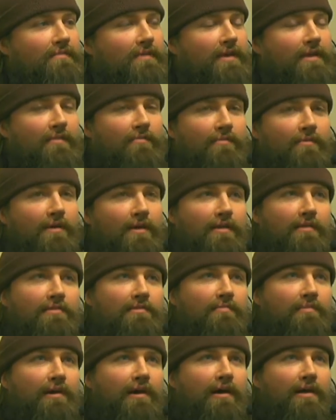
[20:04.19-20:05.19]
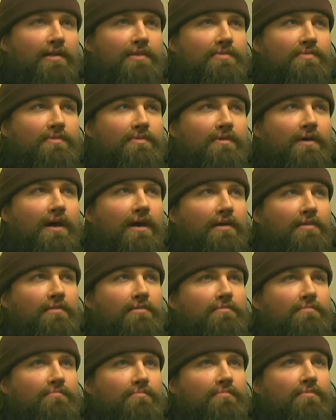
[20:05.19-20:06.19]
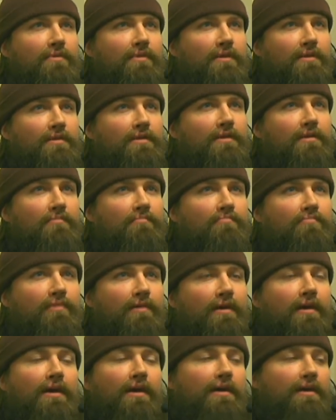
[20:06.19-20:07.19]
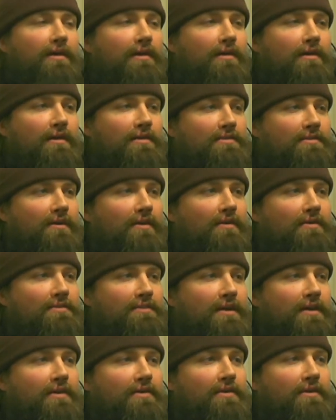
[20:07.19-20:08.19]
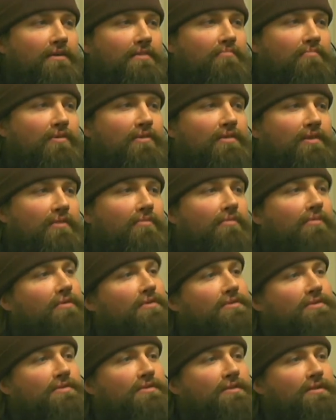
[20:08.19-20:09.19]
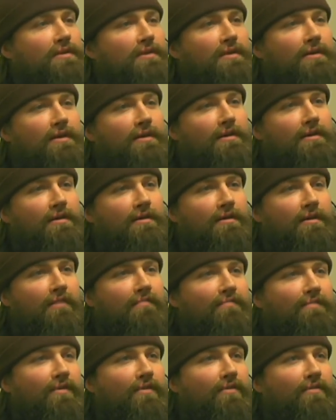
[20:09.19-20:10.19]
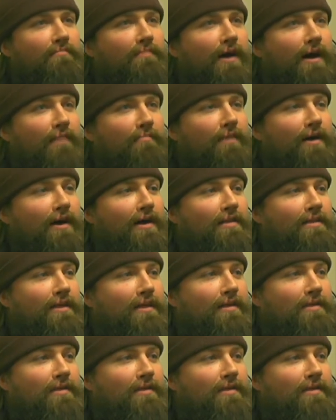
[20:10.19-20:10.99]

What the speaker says: And it, and to be honest with you, I really did play as hard as I could, but there was a few in my mind that